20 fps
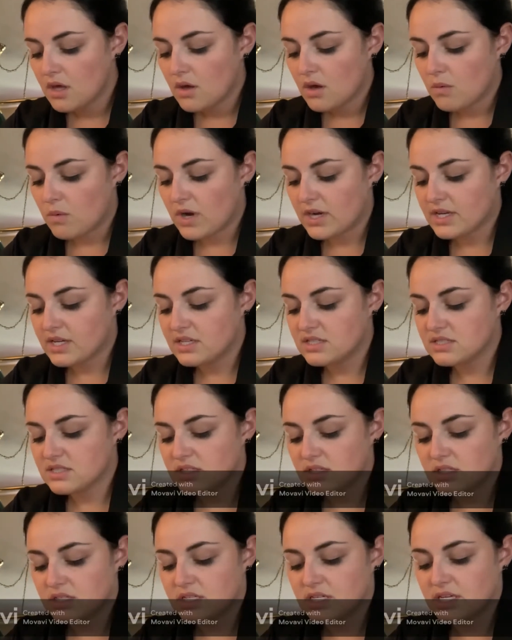Walking into the
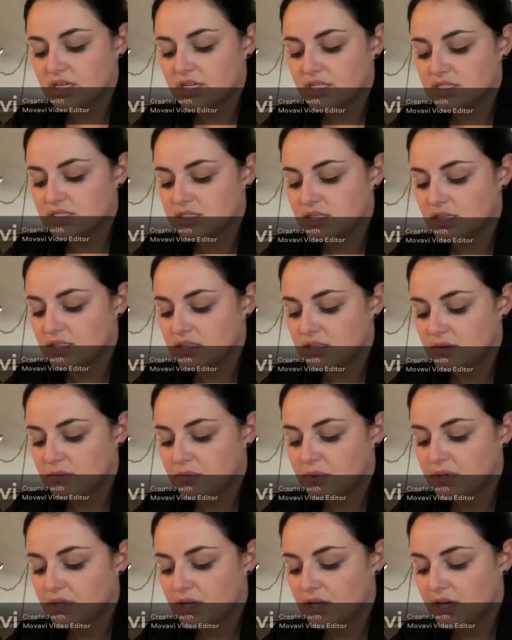clinic, he had a slight limp.
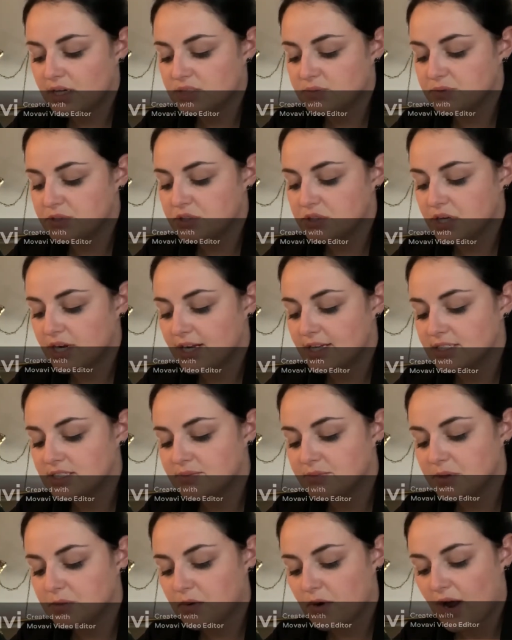He has been trying to
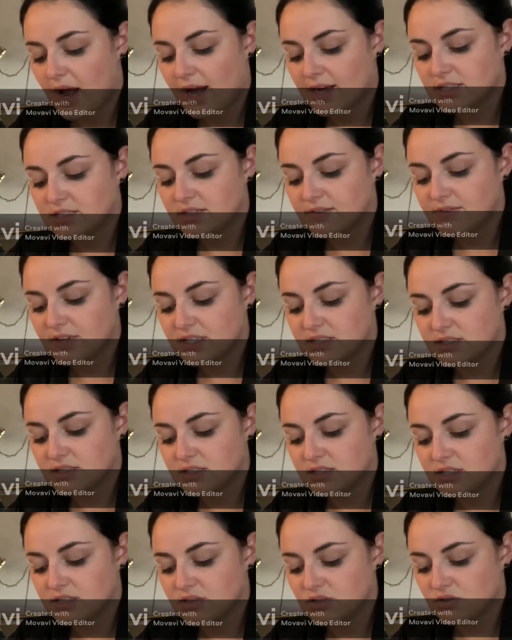be more active as the
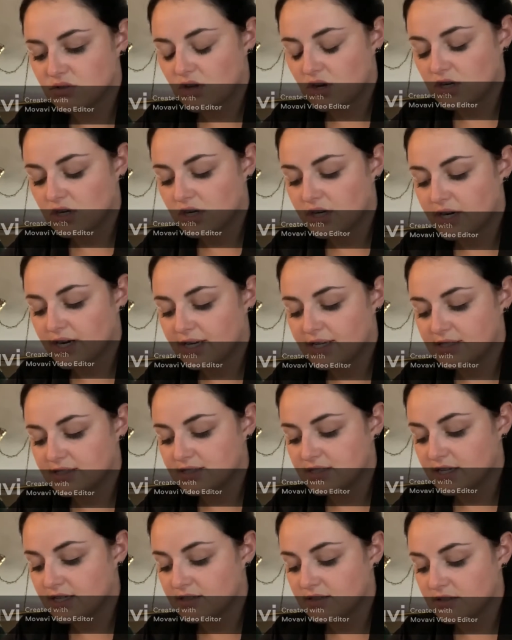days are longer and it's
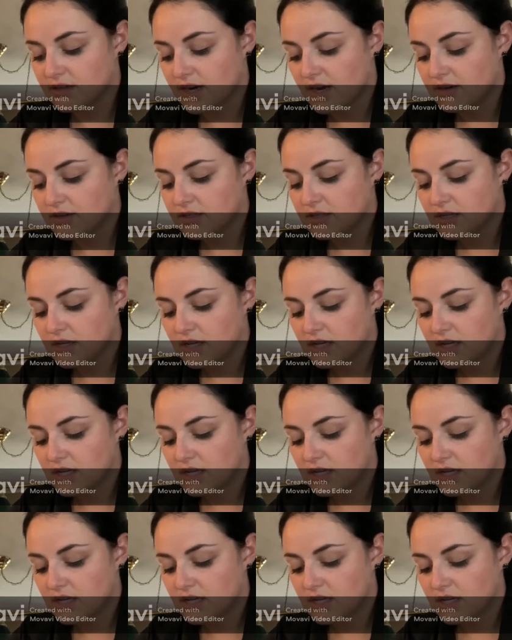nicer out.